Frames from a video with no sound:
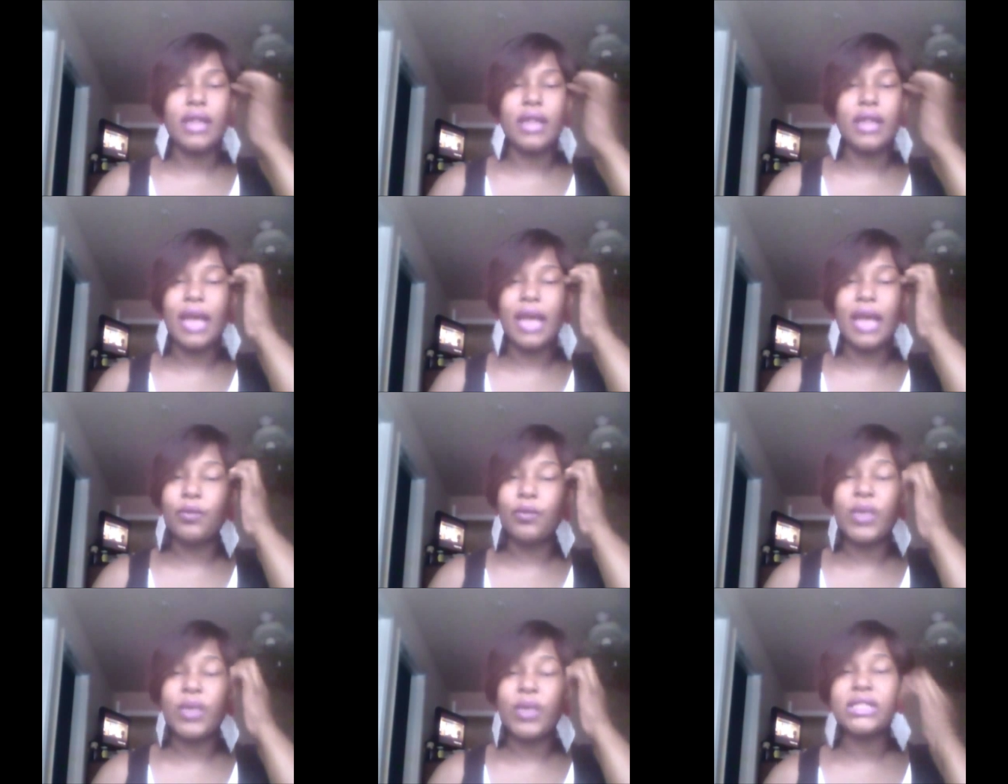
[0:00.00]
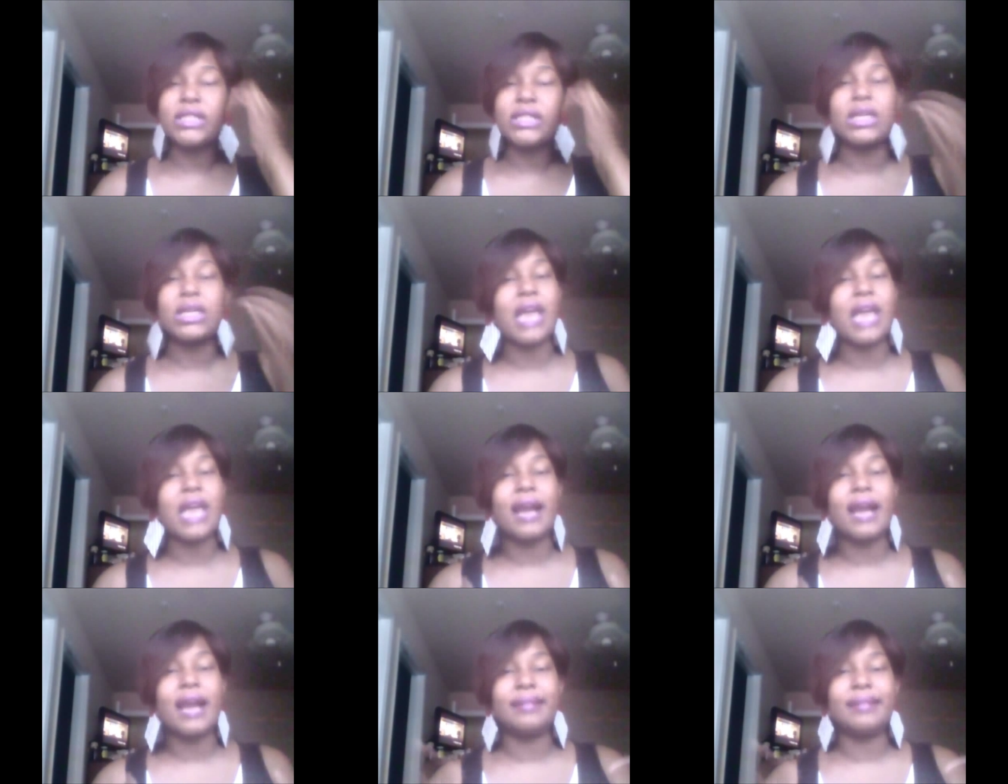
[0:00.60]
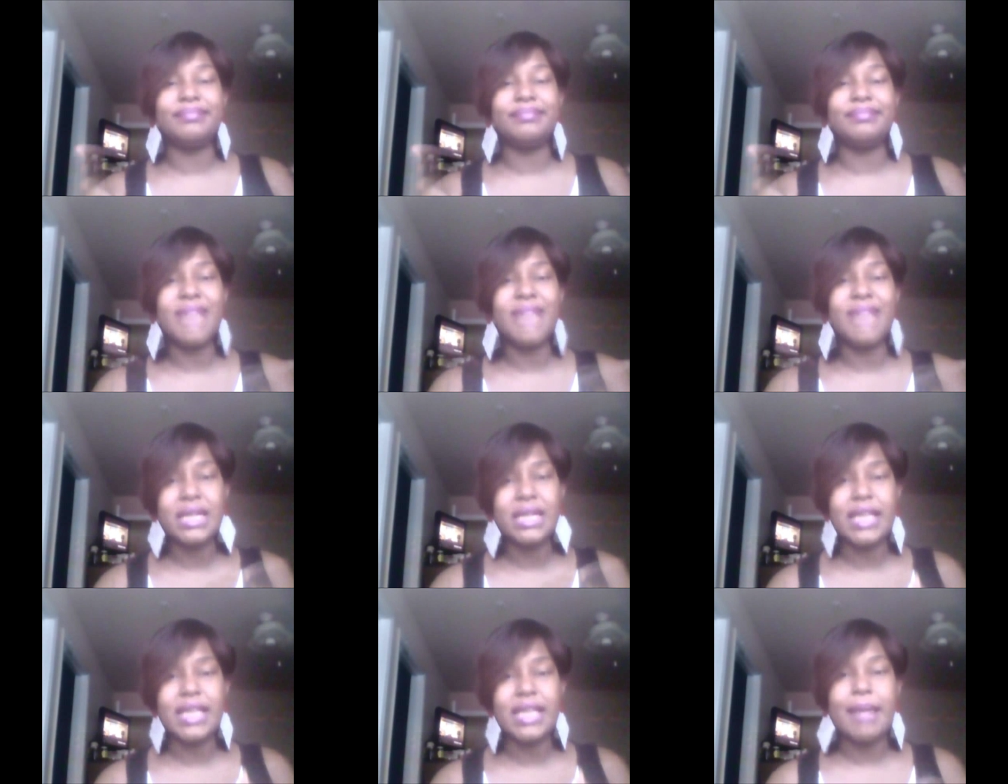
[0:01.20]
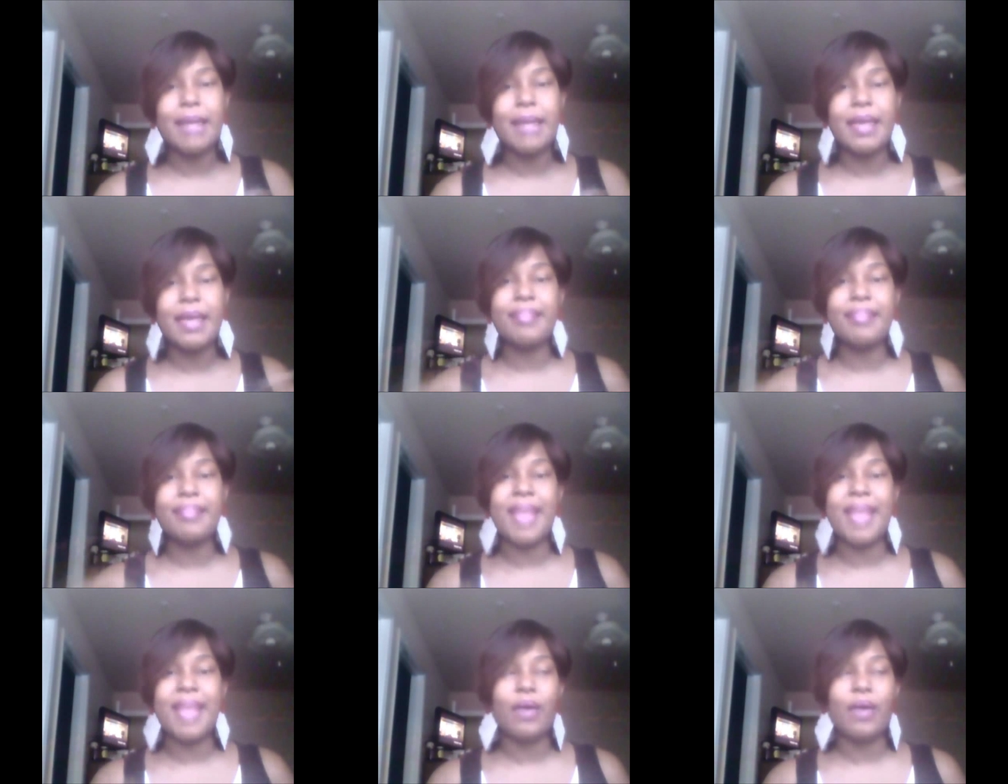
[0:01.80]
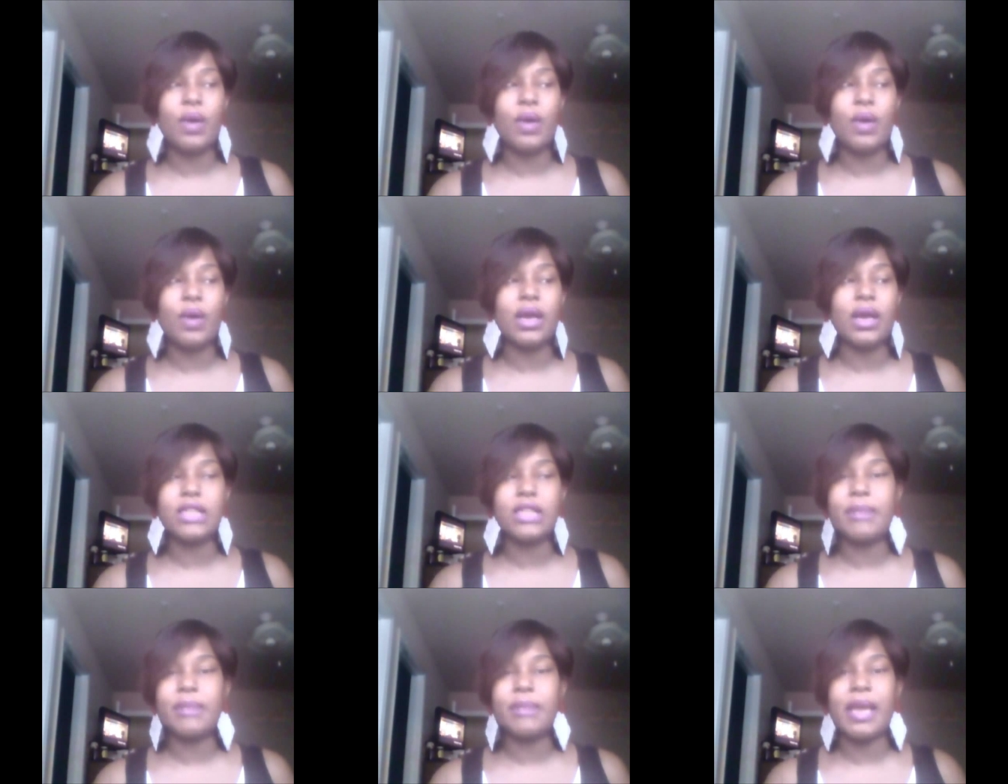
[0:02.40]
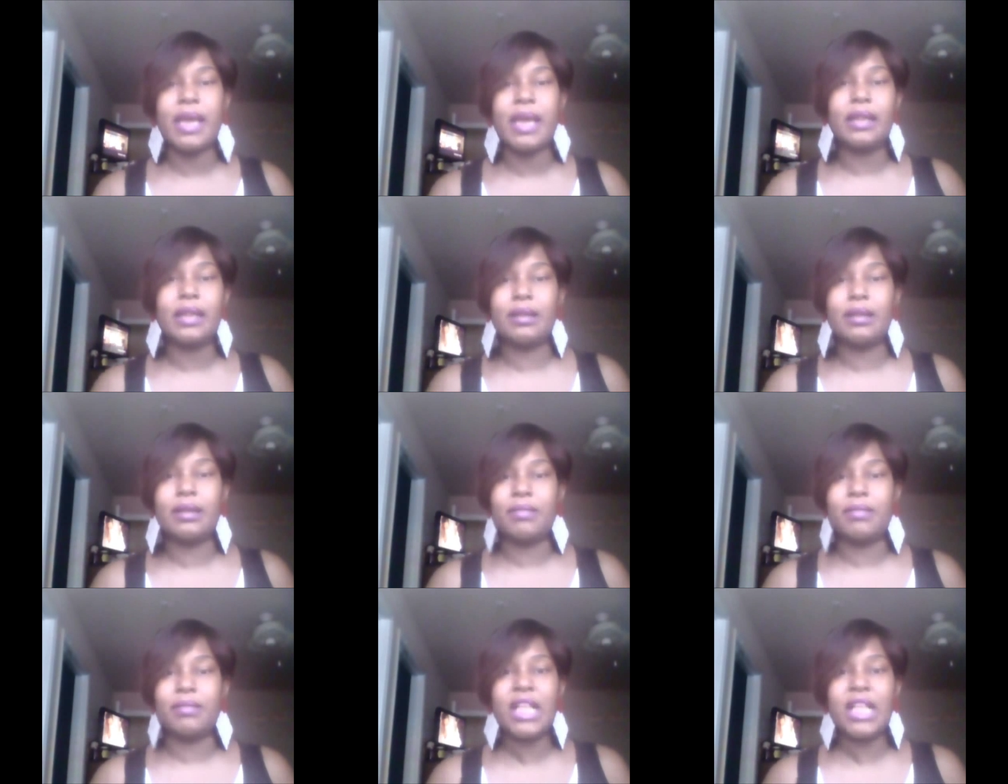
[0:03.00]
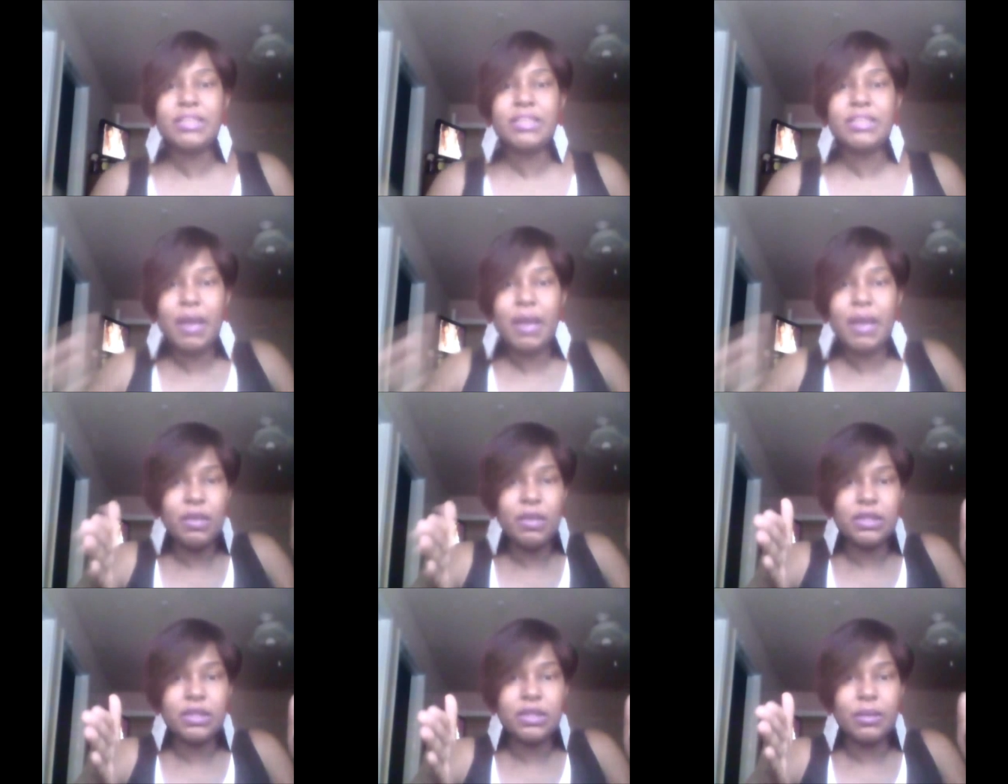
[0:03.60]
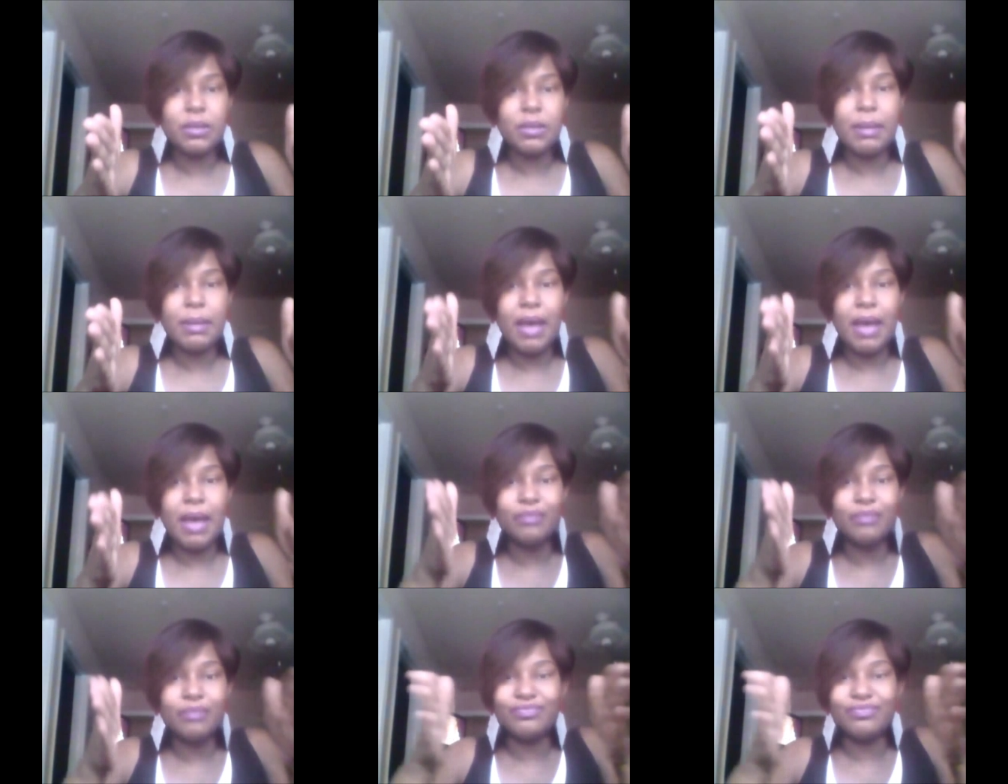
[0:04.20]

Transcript: I wasted a lot of duct tape in that one clutch bag, and the clutch bag wasn't about